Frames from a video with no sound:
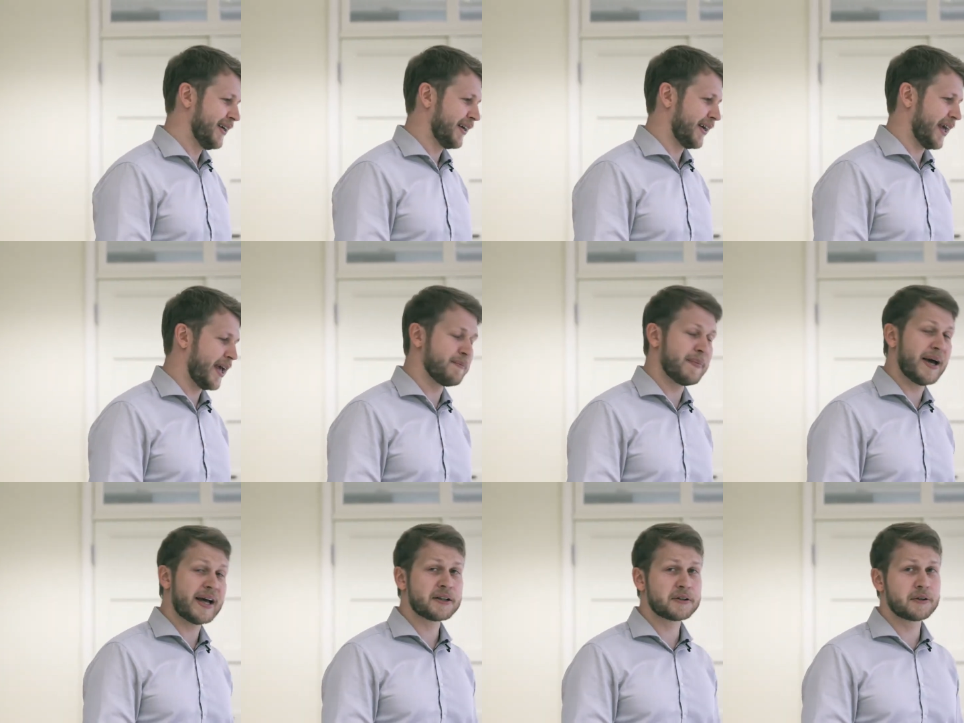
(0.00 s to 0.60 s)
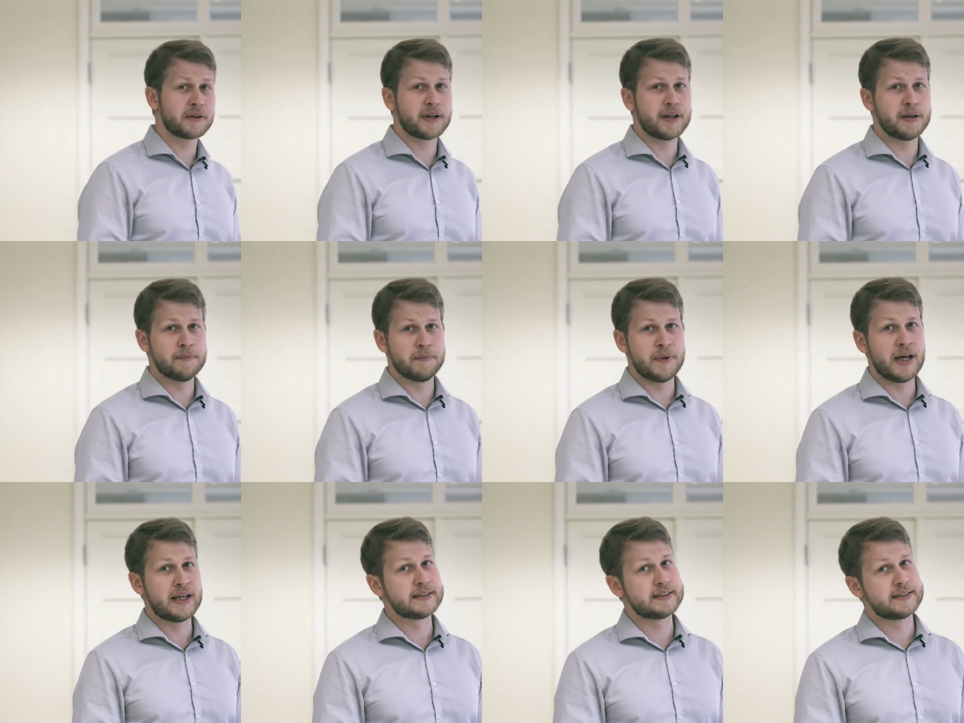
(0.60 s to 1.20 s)
came back to
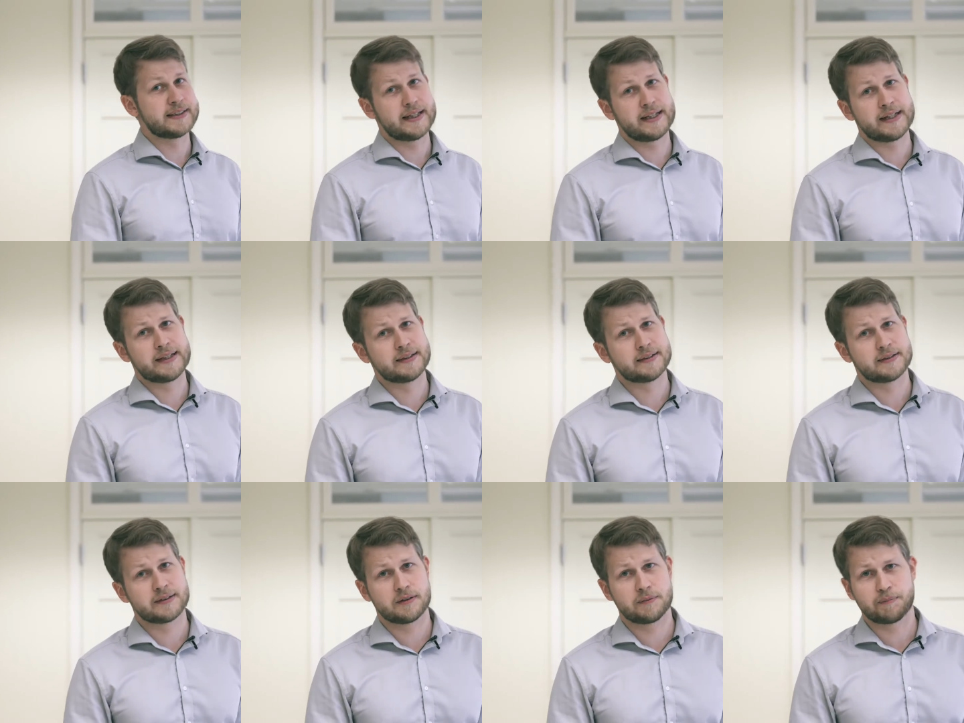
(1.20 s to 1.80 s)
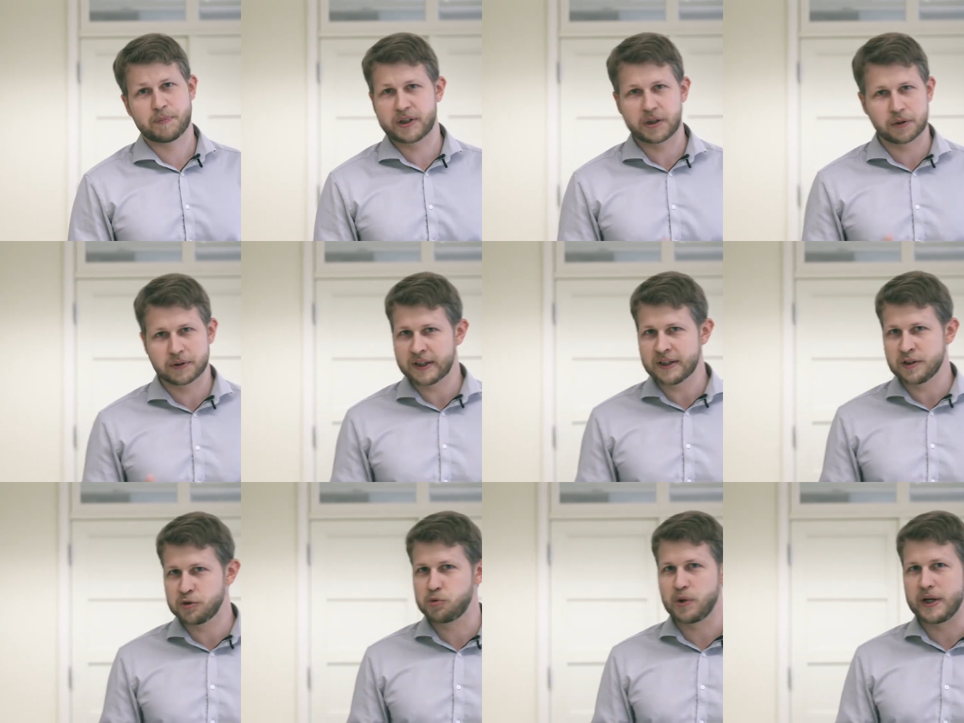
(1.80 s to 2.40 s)
him and said, But you
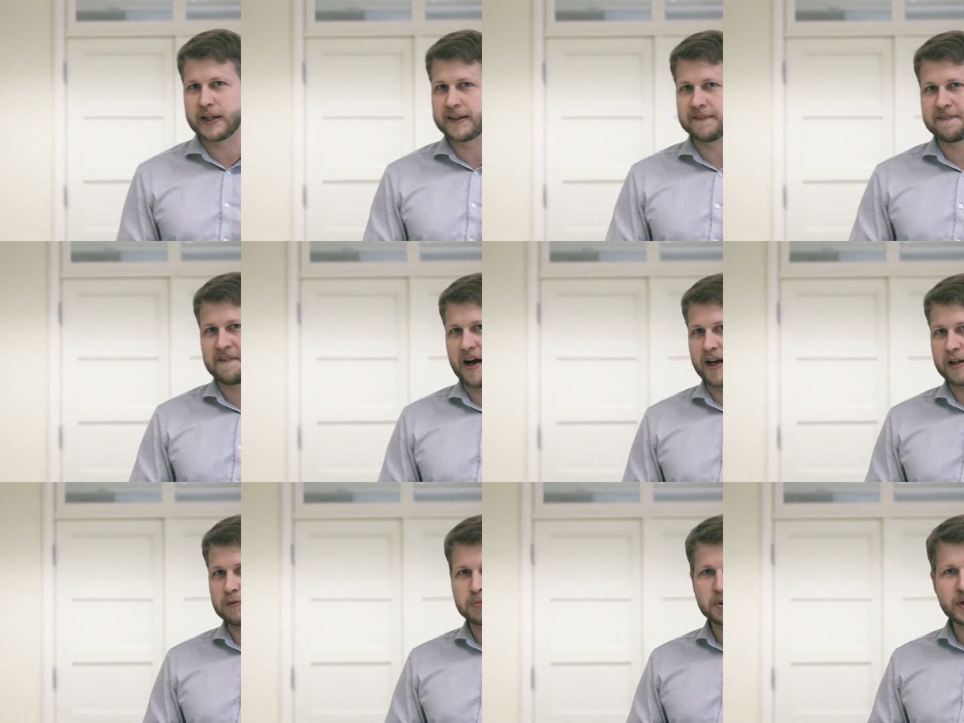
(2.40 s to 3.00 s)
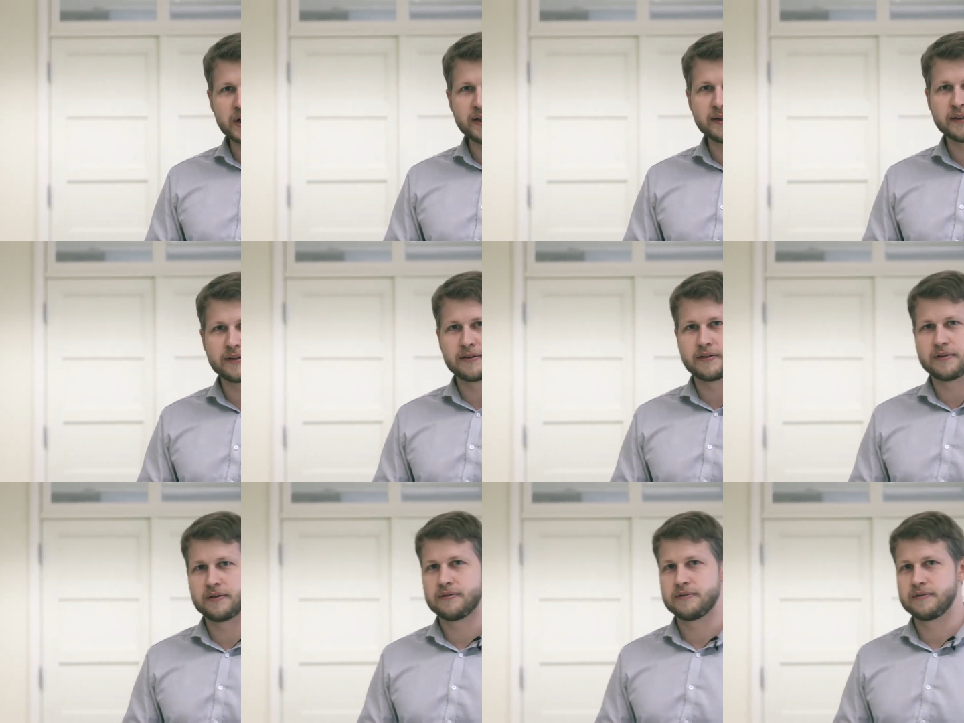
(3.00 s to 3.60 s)
didn't read the fine
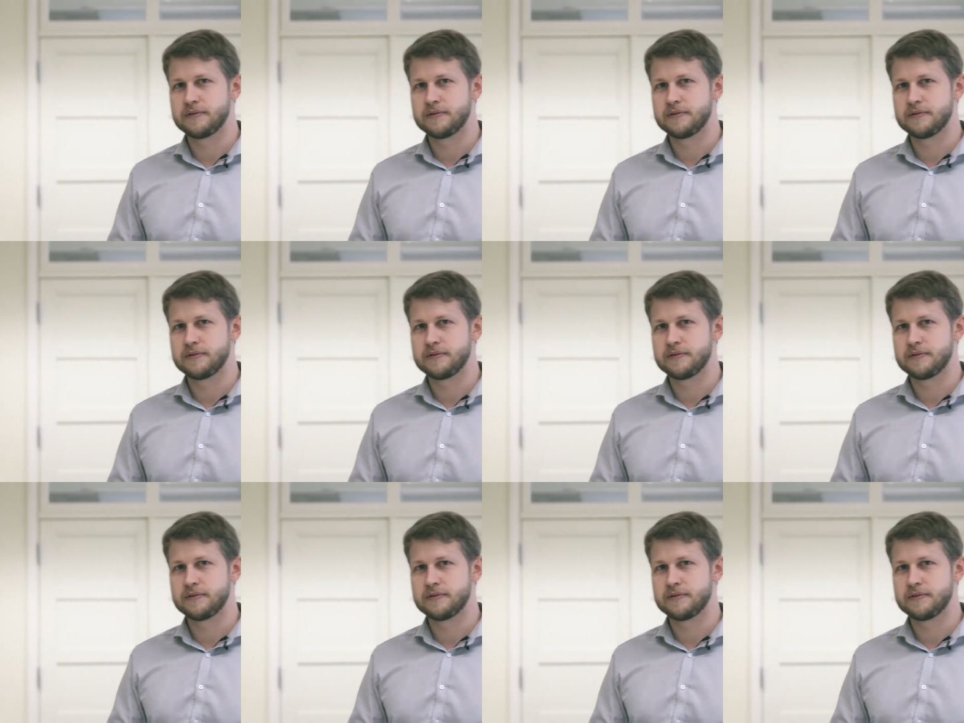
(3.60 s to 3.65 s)
print